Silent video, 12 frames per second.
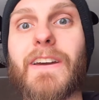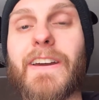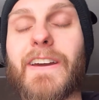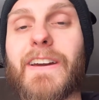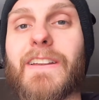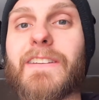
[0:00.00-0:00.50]

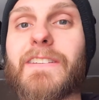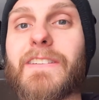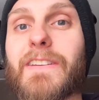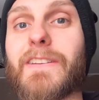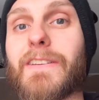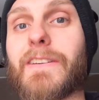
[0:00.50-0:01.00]
and
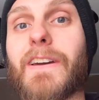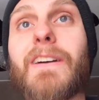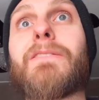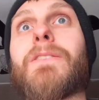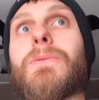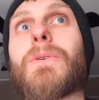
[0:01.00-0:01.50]
send it
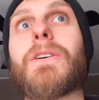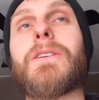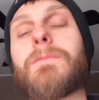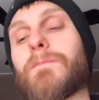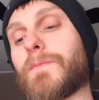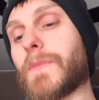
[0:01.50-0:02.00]

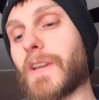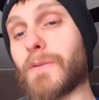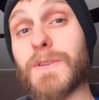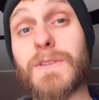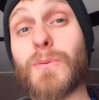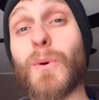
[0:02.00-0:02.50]
everywhere and
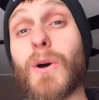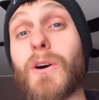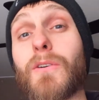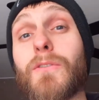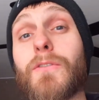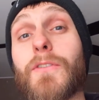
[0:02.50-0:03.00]
it was
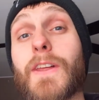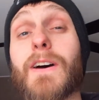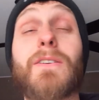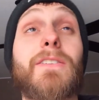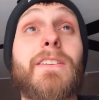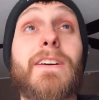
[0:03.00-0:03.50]

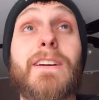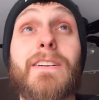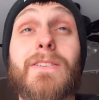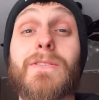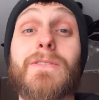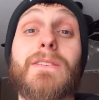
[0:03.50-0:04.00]
12,000
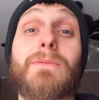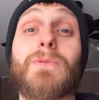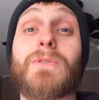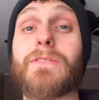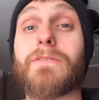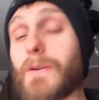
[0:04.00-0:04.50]
acres I
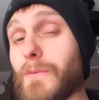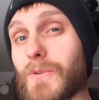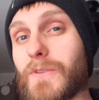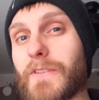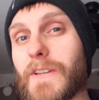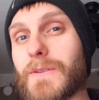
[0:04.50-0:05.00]
believe I
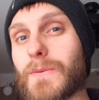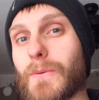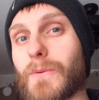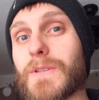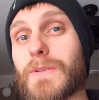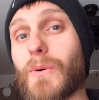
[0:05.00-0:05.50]
believe that's what
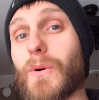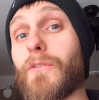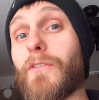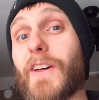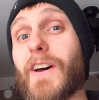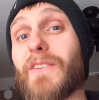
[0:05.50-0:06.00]
it was
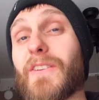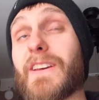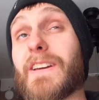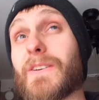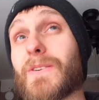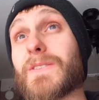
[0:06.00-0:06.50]
12,000
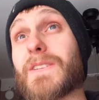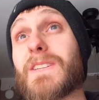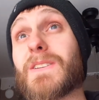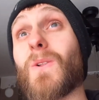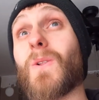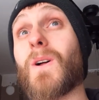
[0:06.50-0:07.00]
acres
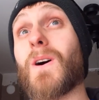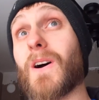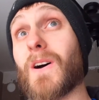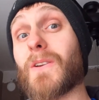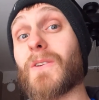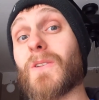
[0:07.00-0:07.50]
that's a
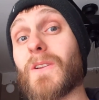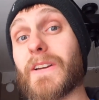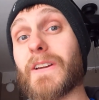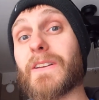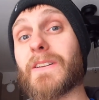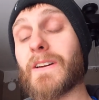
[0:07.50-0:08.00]
lot of
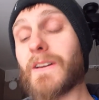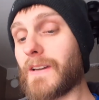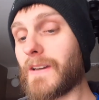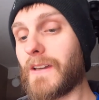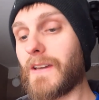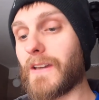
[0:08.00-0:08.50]
land
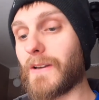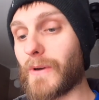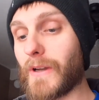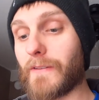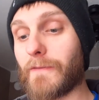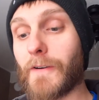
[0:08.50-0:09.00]
and
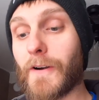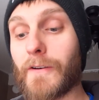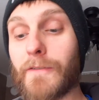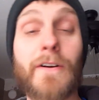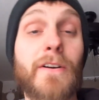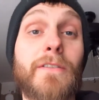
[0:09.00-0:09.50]
we had
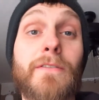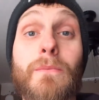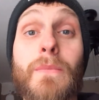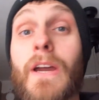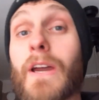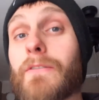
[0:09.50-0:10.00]
firefighters
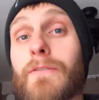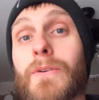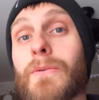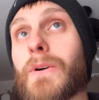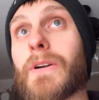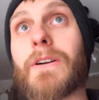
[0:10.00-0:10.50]
from
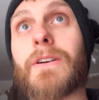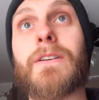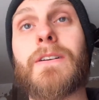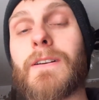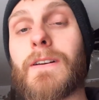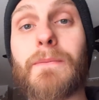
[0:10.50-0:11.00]
everywhere
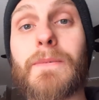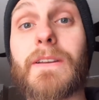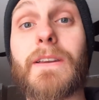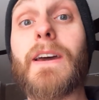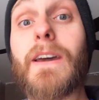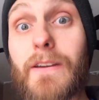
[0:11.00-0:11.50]
I
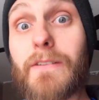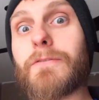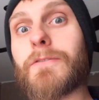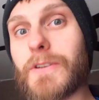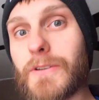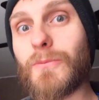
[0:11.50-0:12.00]
mean
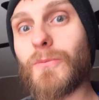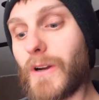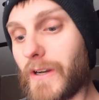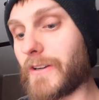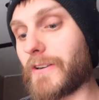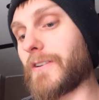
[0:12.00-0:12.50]

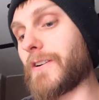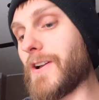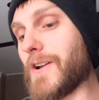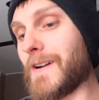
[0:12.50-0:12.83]
everywhere